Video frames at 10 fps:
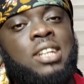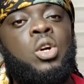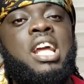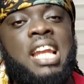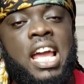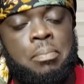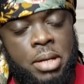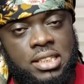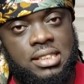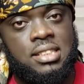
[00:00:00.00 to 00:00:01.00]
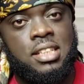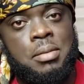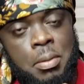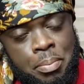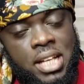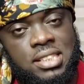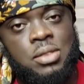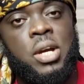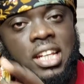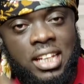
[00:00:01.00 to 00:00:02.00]
they like person. It be
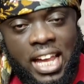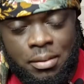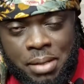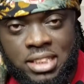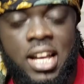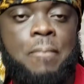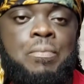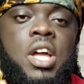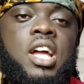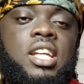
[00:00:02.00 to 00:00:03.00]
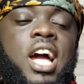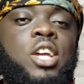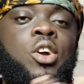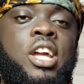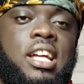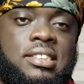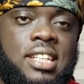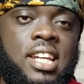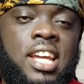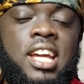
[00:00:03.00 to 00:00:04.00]
person way they like matter. Now you know
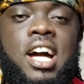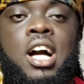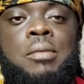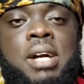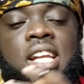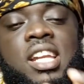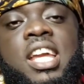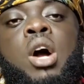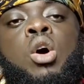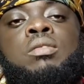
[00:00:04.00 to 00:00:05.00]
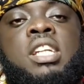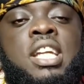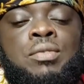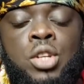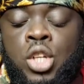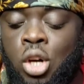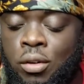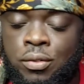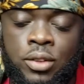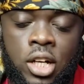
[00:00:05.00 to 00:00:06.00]
yesterday I did a y'all of the day
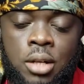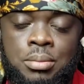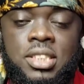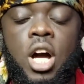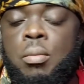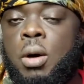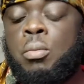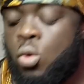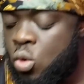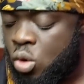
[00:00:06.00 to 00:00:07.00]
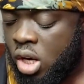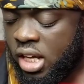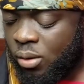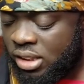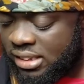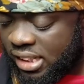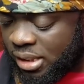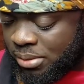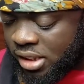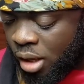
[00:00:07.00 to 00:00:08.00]
video of Salma Mumin. What's the
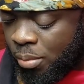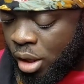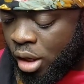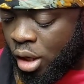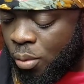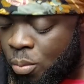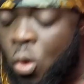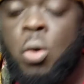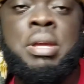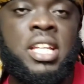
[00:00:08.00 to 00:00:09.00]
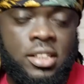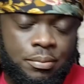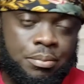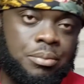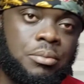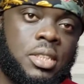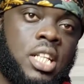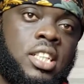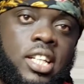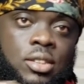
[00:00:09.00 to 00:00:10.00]
name? Salma Mumin.
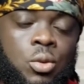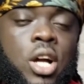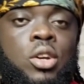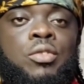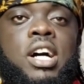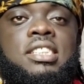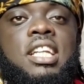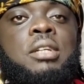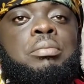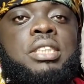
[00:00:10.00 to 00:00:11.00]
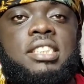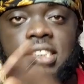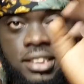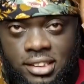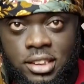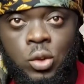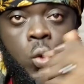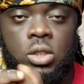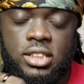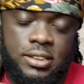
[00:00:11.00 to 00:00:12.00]
Yes, one of our celebrities in
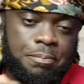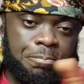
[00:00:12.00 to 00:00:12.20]
quotes,